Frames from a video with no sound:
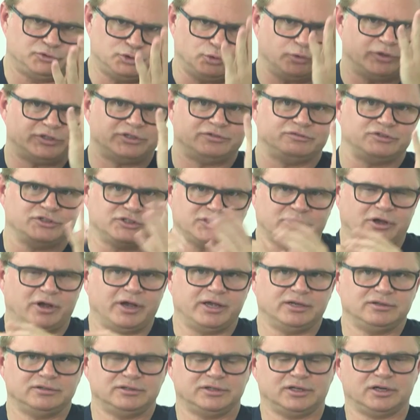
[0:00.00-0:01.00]
choice of
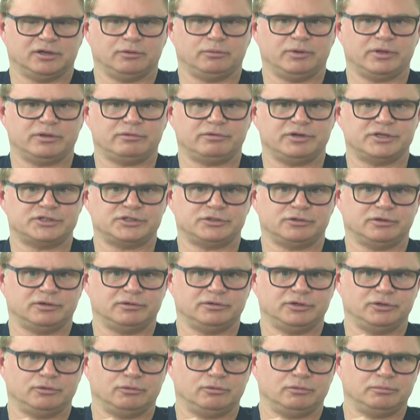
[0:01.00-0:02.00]
design. Whether it's
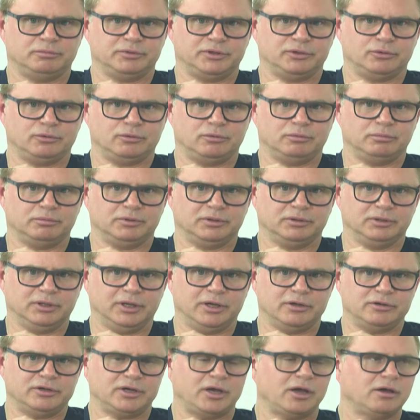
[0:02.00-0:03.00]
your
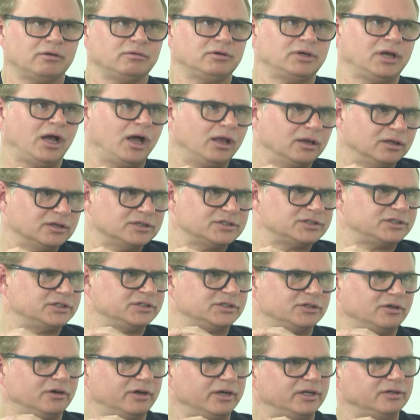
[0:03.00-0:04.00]
logo, colours,
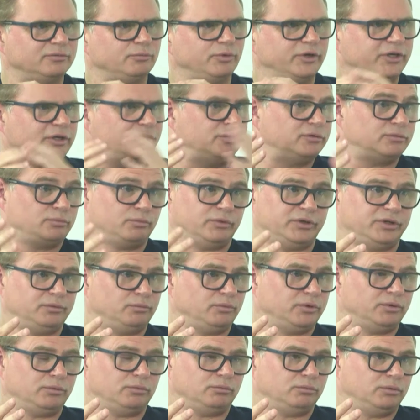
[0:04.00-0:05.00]
design. We'll
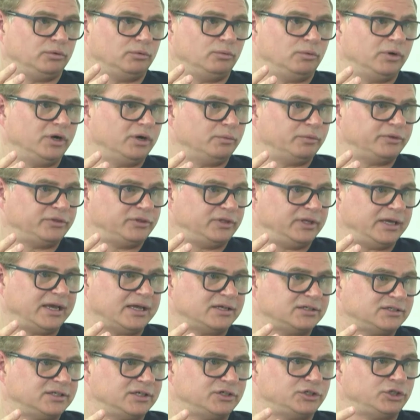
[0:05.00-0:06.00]
work with the
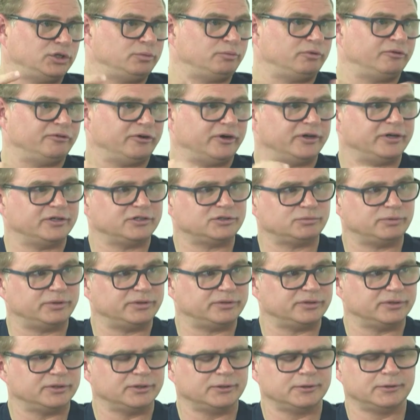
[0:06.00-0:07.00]
assets you provide us
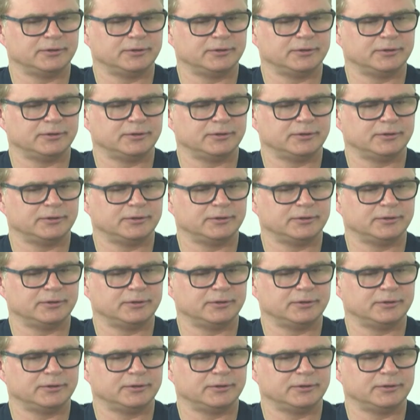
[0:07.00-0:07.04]
with,